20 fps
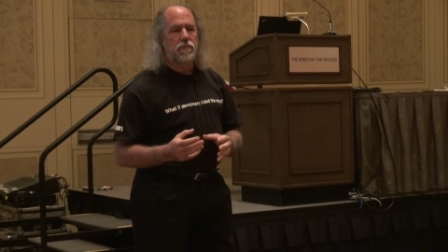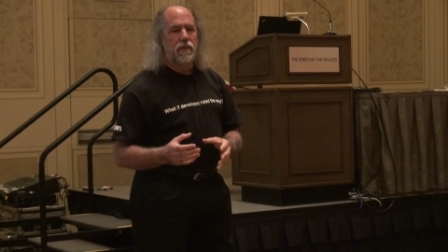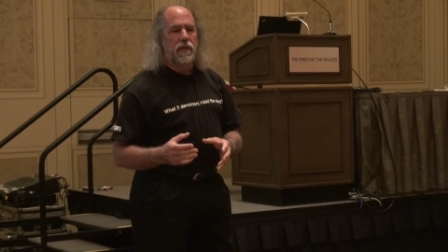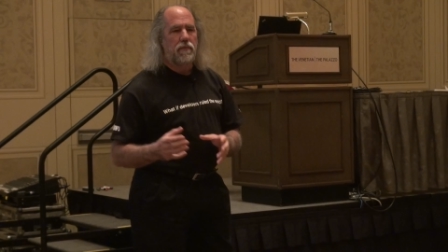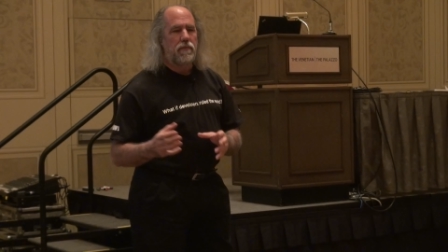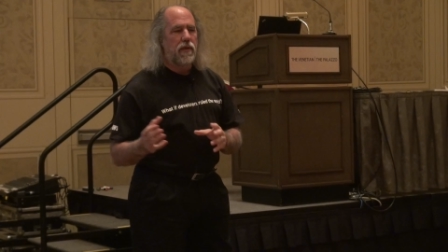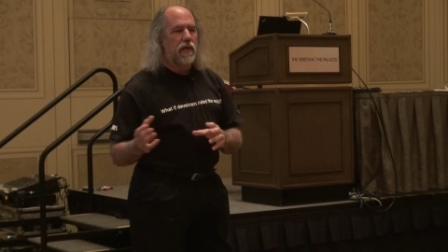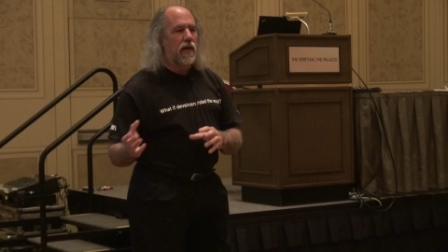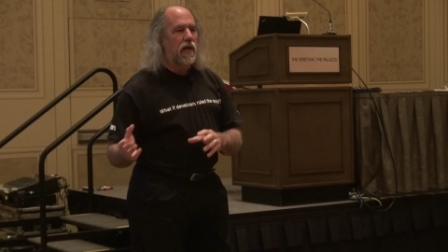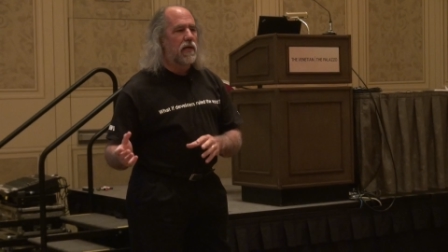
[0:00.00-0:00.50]

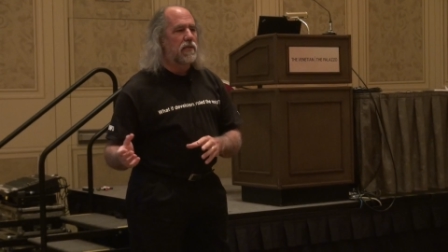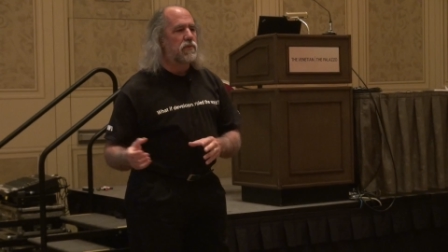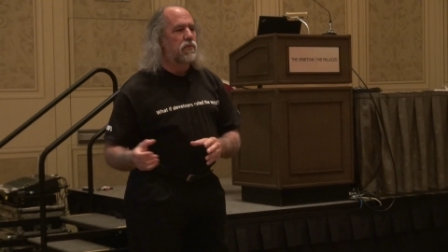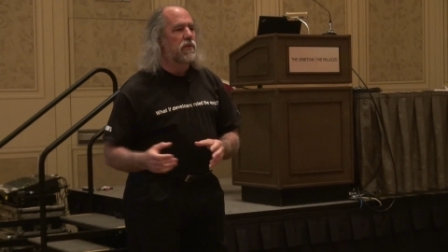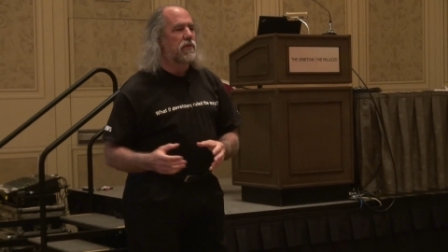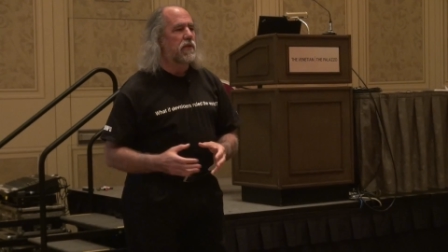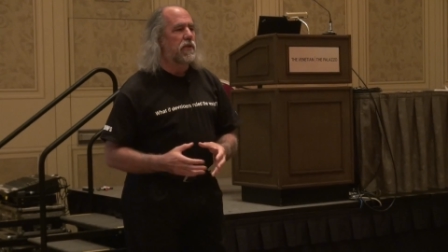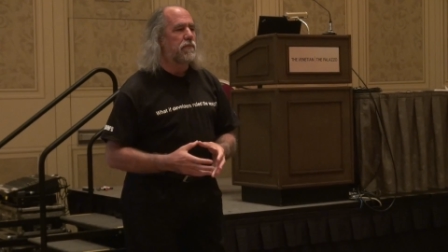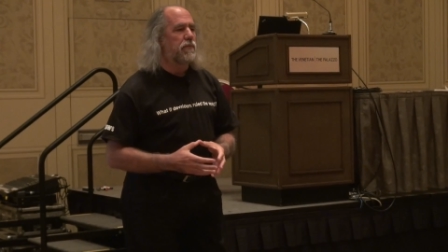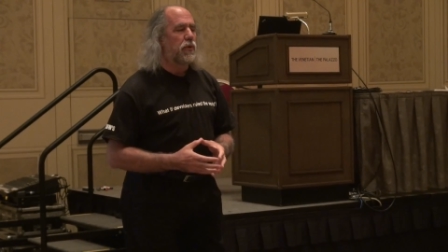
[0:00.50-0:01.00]
PBS
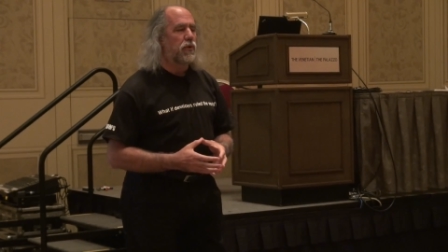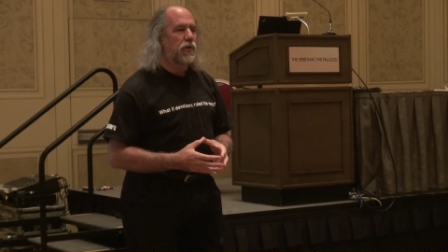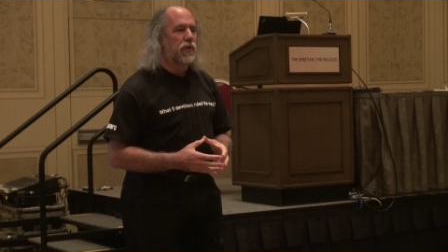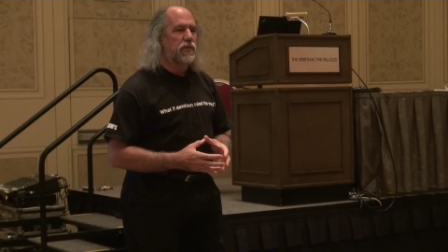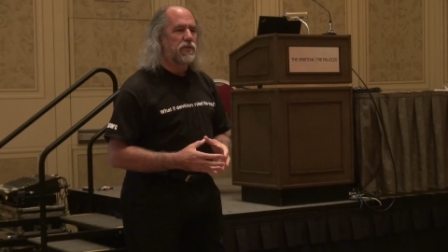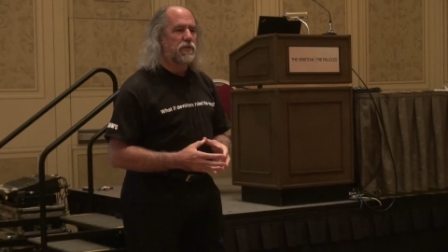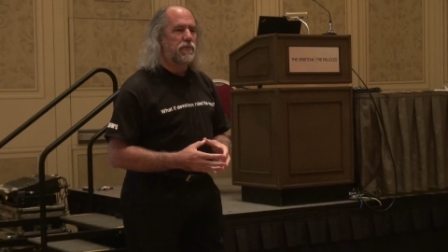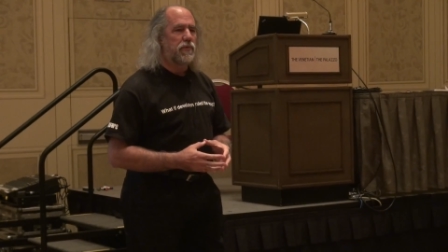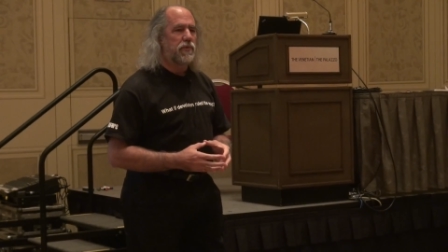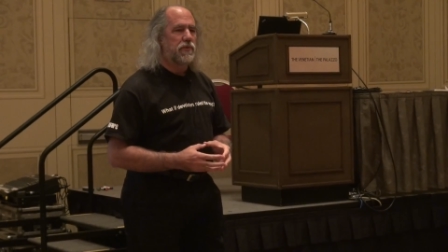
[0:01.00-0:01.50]
with the Computer
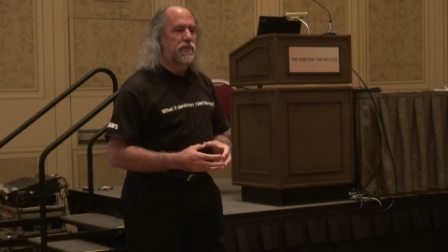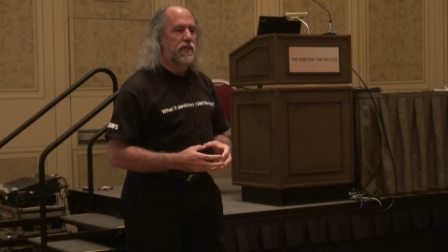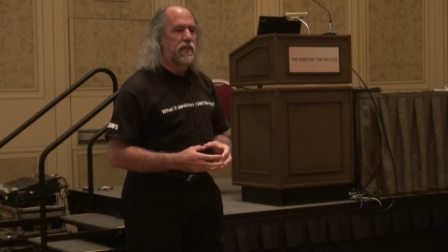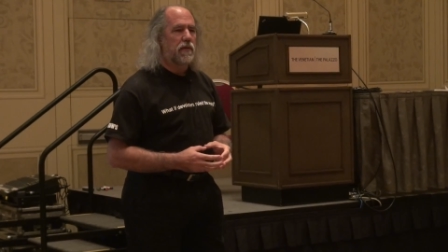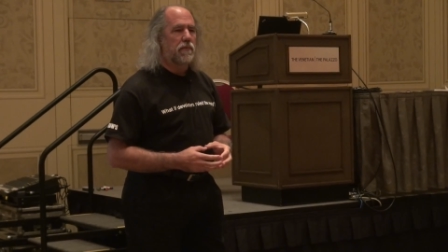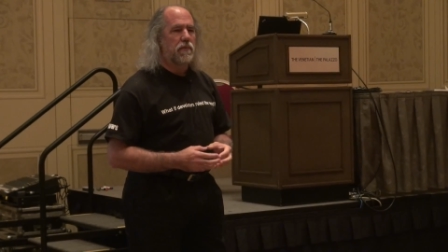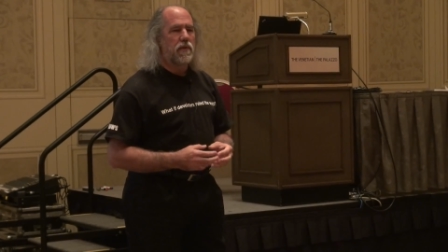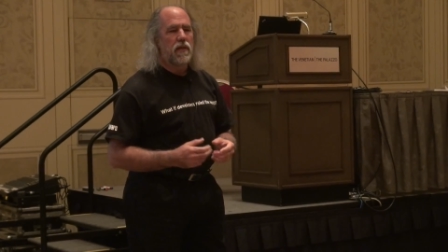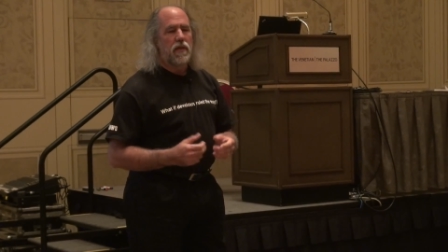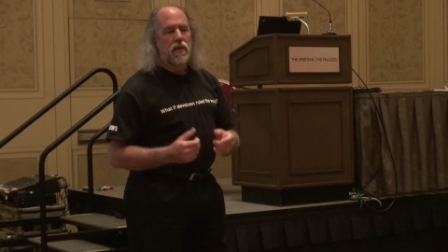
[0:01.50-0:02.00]
History Museum.